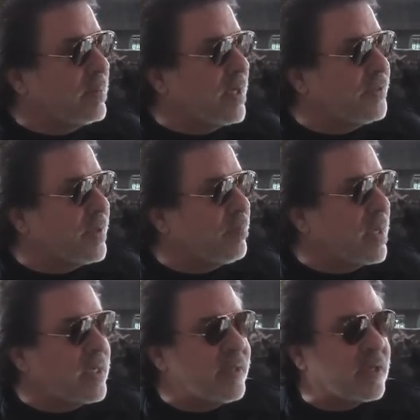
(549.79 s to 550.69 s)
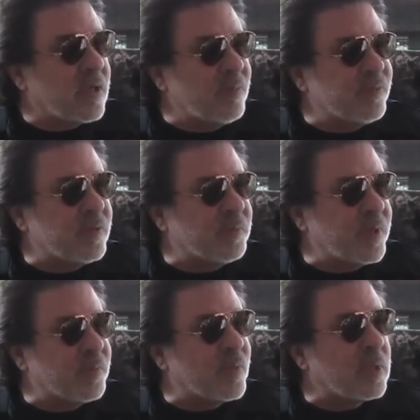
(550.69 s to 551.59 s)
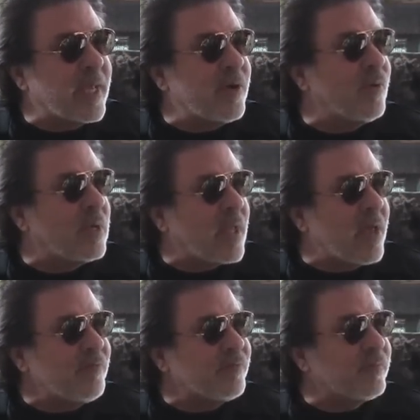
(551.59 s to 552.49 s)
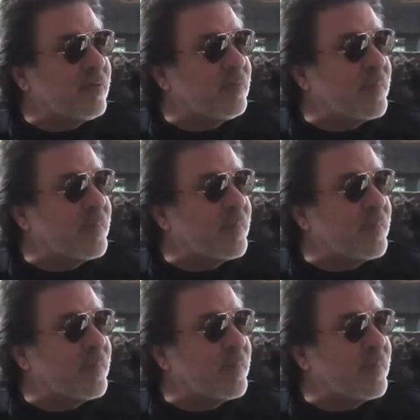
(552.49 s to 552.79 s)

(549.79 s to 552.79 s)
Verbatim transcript: I think money that comes to people later in life has